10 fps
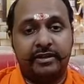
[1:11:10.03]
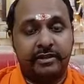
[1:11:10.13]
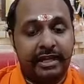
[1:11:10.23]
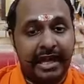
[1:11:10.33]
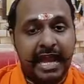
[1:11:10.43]

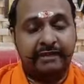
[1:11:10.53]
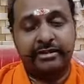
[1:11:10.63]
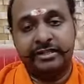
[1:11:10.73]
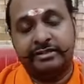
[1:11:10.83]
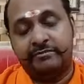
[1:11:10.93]
And
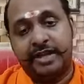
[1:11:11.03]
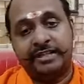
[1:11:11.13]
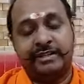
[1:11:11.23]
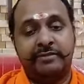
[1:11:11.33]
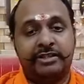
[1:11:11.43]
language is a
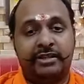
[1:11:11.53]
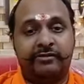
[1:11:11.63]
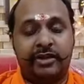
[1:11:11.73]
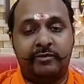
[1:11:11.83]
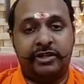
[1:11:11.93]
major method
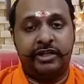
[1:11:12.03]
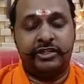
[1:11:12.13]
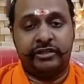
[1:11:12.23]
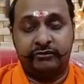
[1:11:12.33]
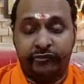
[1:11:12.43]
of
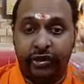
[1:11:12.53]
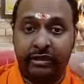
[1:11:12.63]
communication for